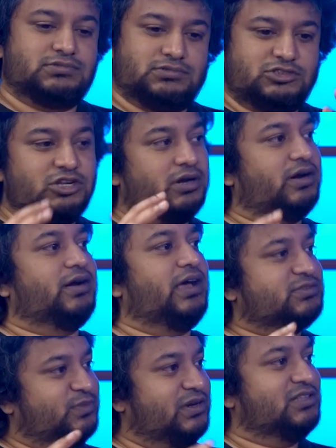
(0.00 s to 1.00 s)
Children,
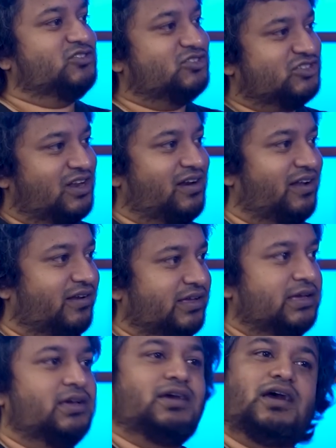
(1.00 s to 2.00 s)
experience with children.
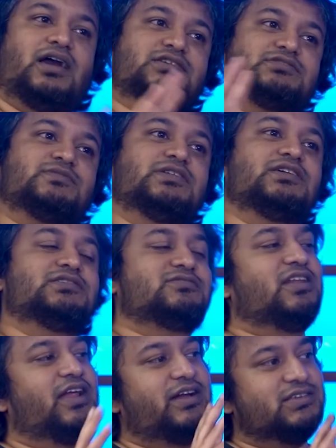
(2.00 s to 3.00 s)
Experience with
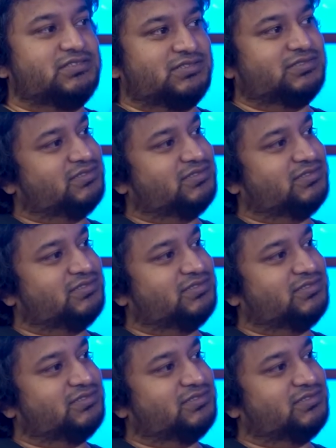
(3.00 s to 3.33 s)
ladies,